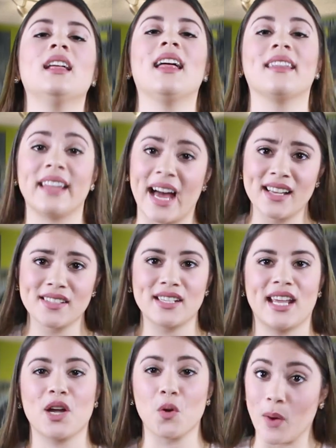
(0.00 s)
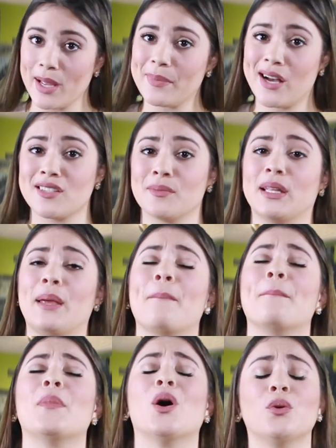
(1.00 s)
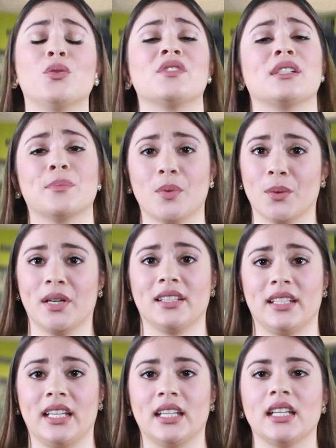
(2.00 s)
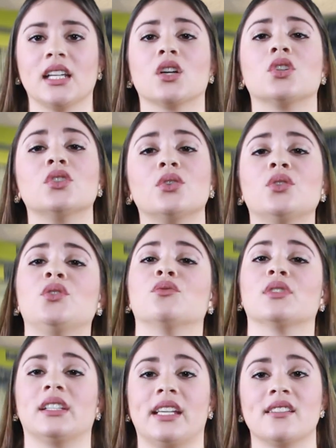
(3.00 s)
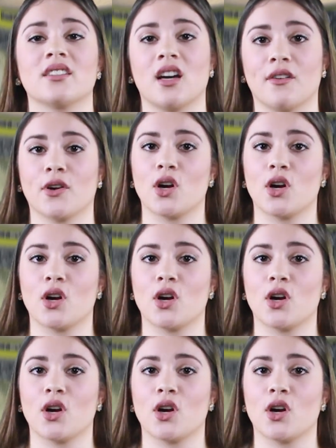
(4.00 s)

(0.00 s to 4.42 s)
Last, and quite possibly most importantly, include release cover